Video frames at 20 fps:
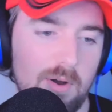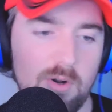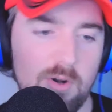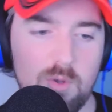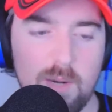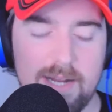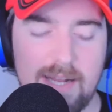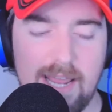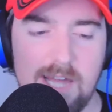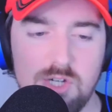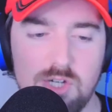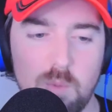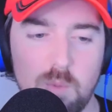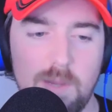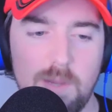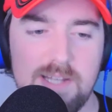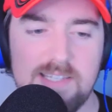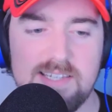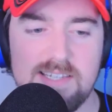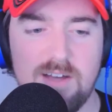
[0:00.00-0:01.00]
quick, Andrew
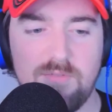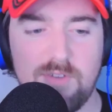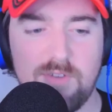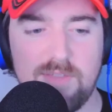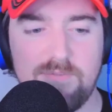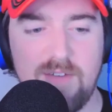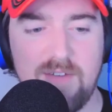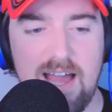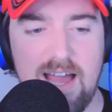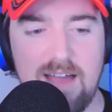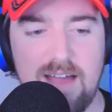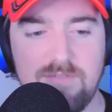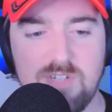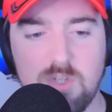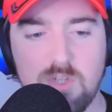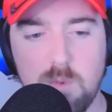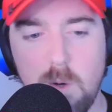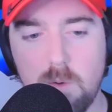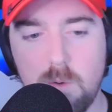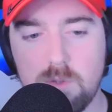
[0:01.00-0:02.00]
Winslow for the 5. To
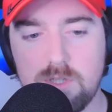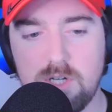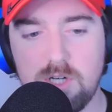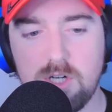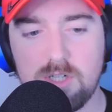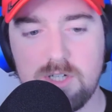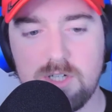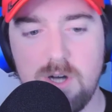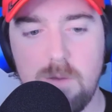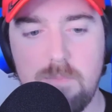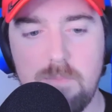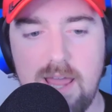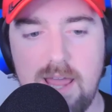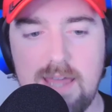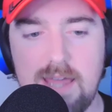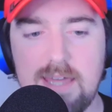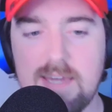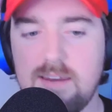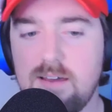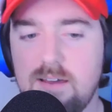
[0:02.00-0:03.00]
quote Kurt
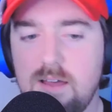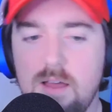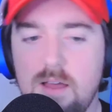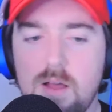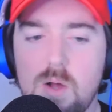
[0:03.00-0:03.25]
Cobain,